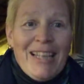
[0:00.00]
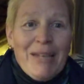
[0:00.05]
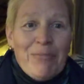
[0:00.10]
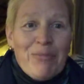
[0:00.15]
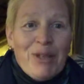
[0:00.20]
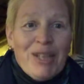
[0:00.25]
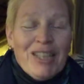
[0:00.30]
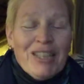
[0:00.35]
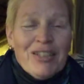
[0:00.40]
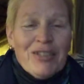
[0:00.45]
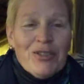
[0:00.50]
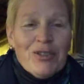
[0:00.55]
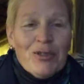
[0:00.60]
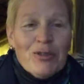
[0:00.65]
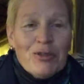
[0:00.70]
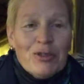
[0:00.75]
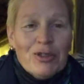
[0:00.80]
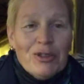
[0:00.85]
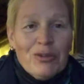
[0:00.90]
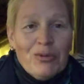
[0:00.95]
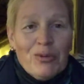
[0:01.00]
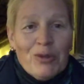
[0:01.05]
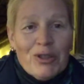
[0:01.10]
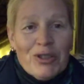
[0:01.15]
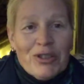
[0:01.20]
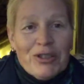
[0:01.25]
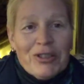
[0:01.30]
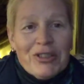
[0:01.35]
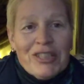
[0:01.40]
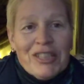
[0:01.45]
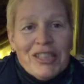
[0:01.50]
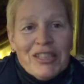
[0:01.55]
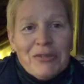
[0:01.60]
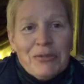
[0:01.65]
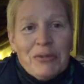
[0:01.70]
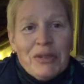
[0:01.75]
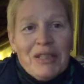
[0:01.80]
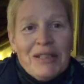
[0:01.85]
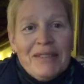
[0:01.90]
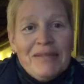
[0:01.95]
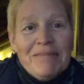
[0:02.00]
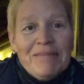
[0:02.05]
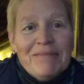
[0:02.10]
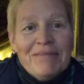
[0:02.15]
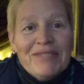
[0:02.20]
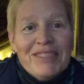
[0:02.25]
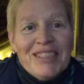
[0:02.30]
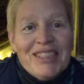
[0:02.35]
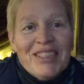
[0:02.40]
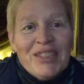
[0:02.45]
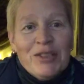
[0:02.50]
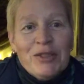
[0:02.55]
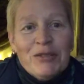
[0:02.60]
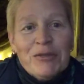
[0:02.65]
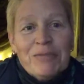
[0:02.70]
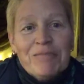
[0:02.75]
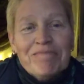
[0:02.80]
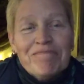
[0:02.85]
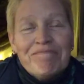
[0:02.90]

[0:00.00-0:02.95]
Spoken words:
bring the social workers as well. So